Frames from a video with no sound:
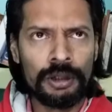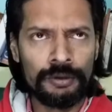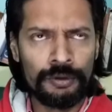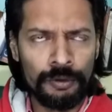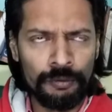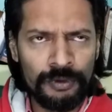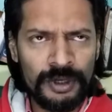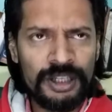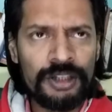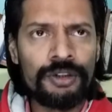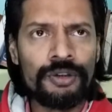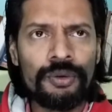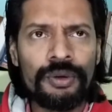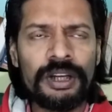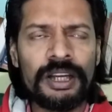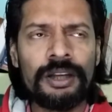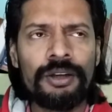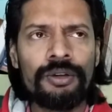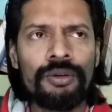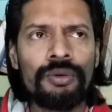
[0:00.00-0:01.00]
what you
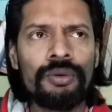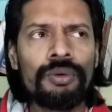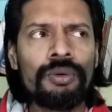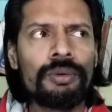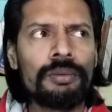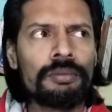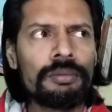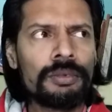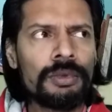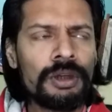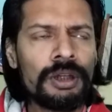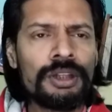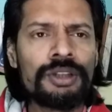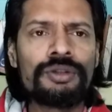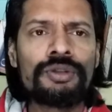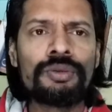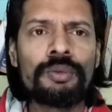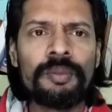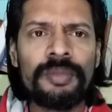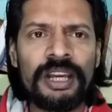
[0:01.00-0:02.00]
can do is
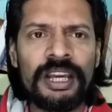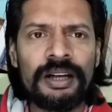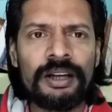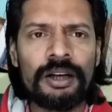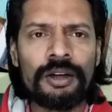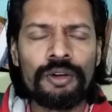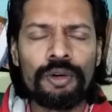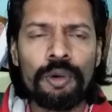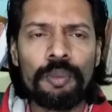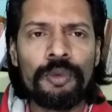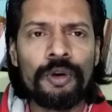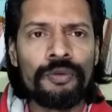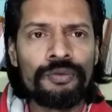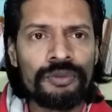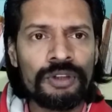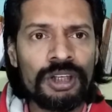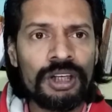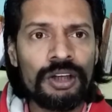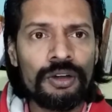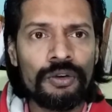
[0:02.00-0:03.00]
to make a group of
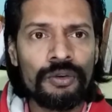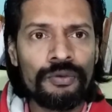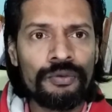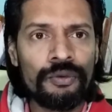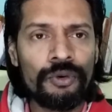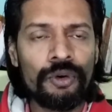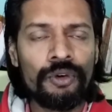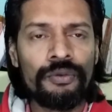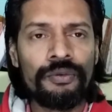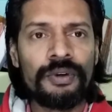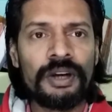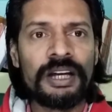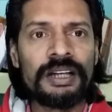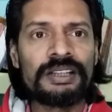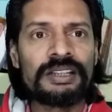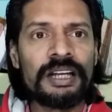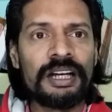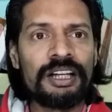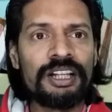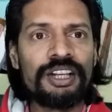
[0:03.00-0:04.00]
three or four friends,
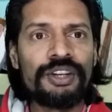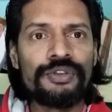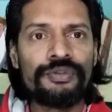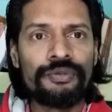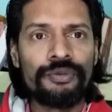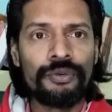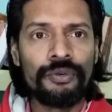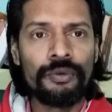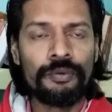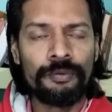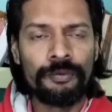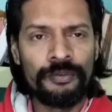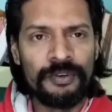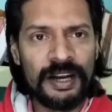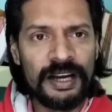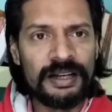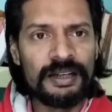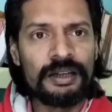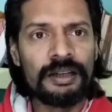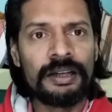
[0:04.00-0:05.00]
and each
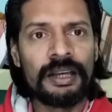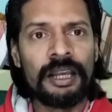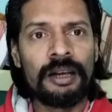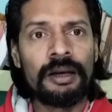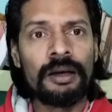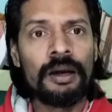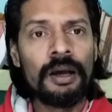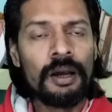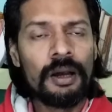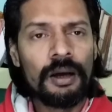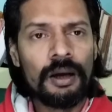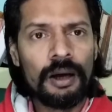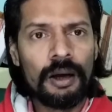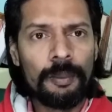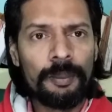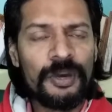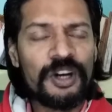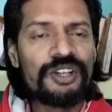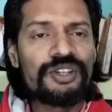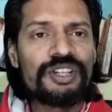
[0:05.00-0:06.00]
friend can
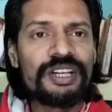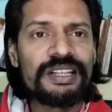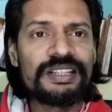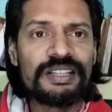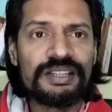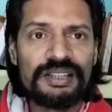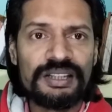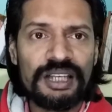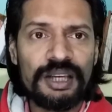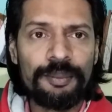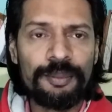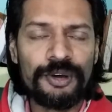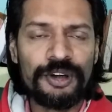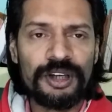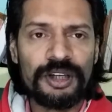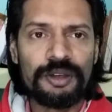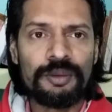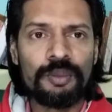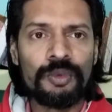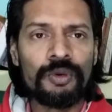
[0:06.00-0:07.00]
purchase a
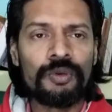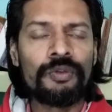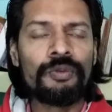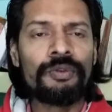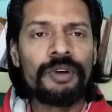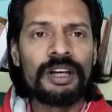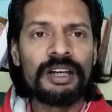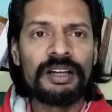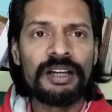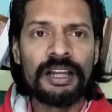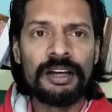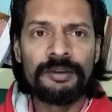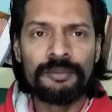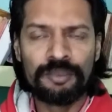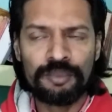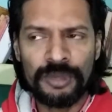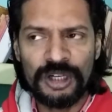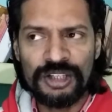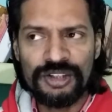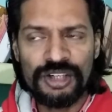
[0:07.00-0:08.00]
separate book. One can
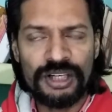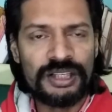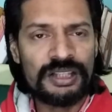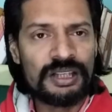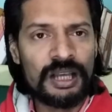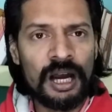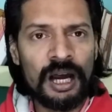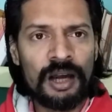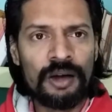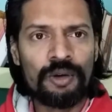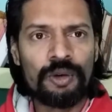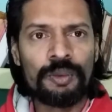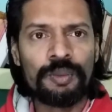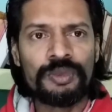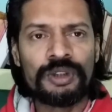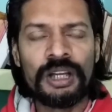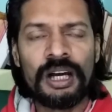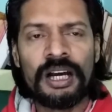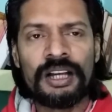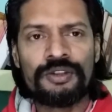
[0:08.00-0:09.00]
purchase R.
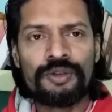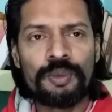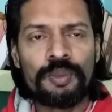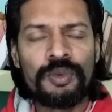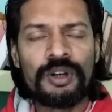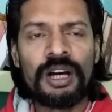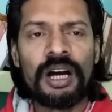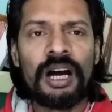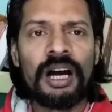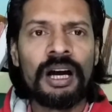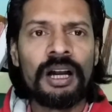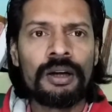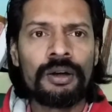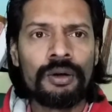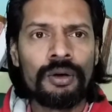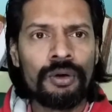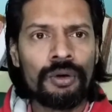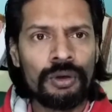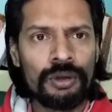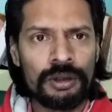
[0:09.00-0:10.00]
Gupta, Zukar,
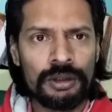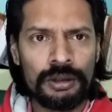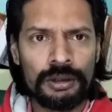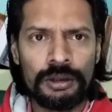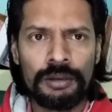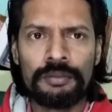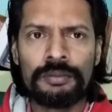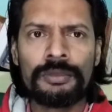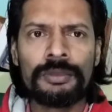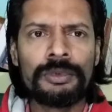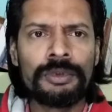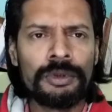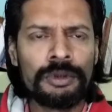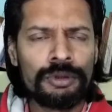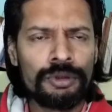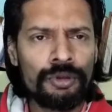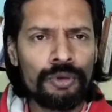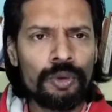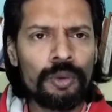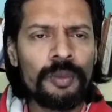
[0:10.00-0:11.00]
or
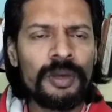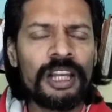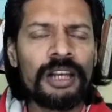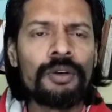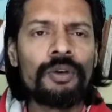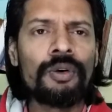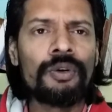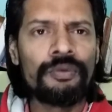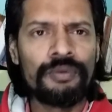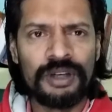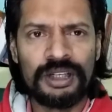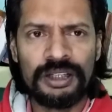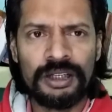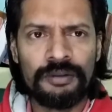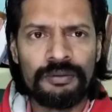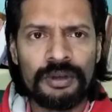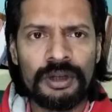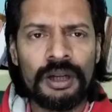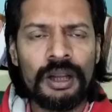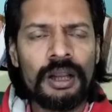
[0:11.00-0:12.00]
Truman, or
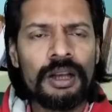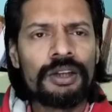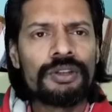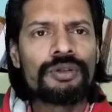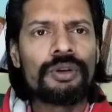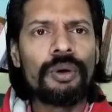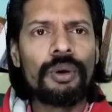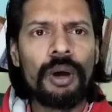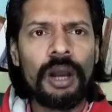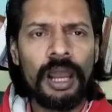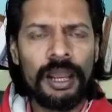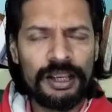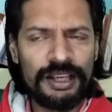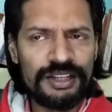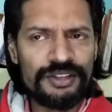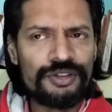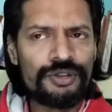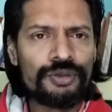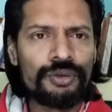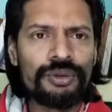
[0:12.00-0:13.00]
whatever. So
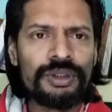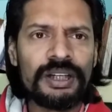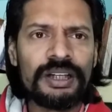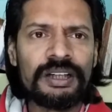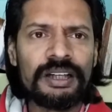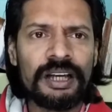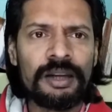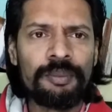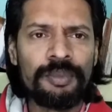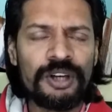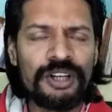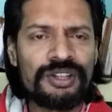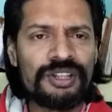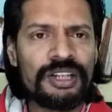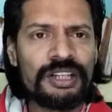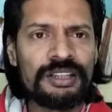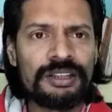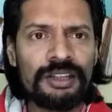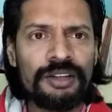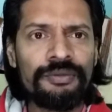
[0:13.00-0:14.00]
each student can
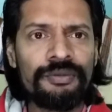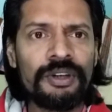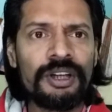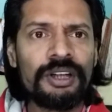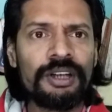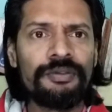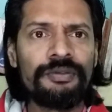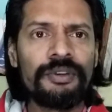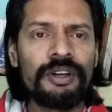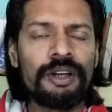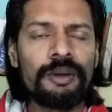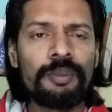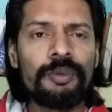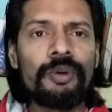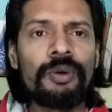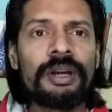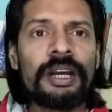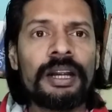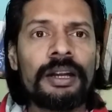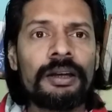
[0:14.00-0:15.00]
purchase different
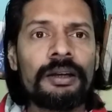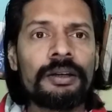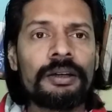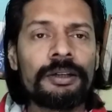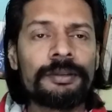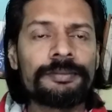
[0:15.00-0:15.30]
book, and